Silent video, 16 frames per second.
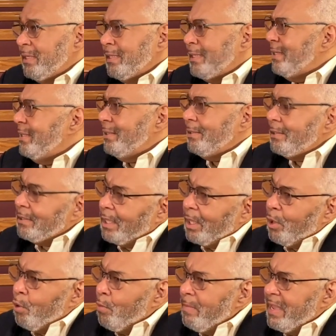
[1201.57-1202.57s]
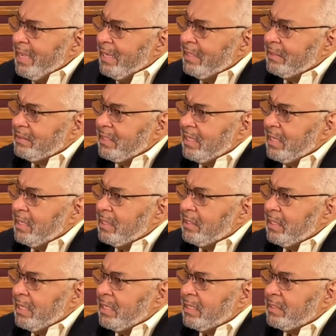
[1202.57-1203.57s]
in a little coal mining town
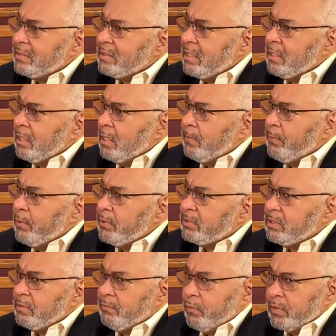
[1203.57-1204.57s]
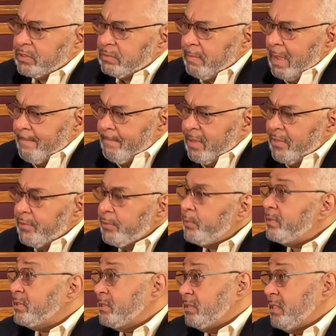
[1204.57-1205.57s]
as a young person. Of course, my mother
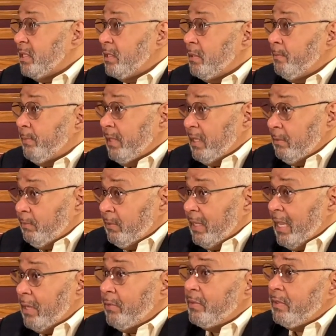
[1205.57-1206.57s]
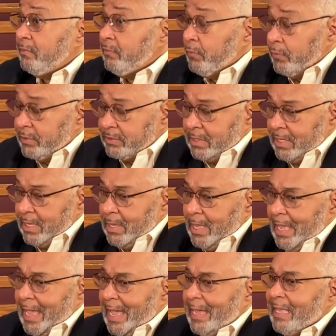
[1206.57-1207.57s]
was a singer, played piano, and then of course
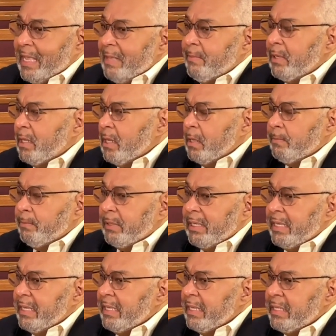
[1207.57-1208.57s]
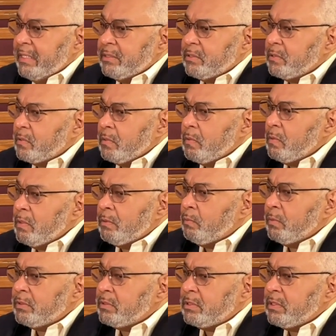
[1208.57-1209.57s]
I came along playing, and so it
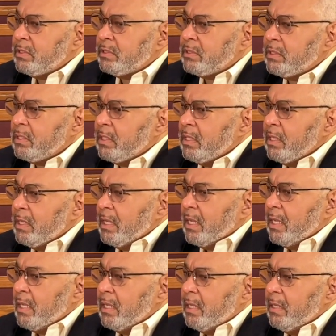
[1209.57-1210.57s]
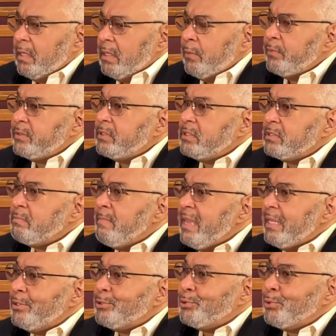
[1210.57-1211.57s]
was just uh, it was just
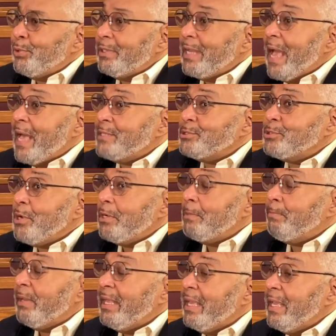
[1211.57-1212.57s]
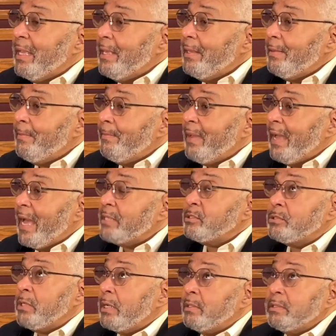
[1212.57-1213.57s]
mandatory. Now I started playing, I
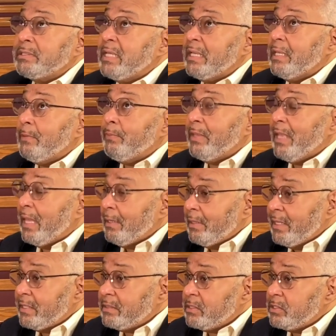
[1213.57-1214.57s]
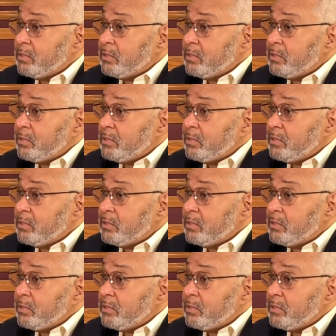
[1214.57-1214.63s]
started taking piano lessons,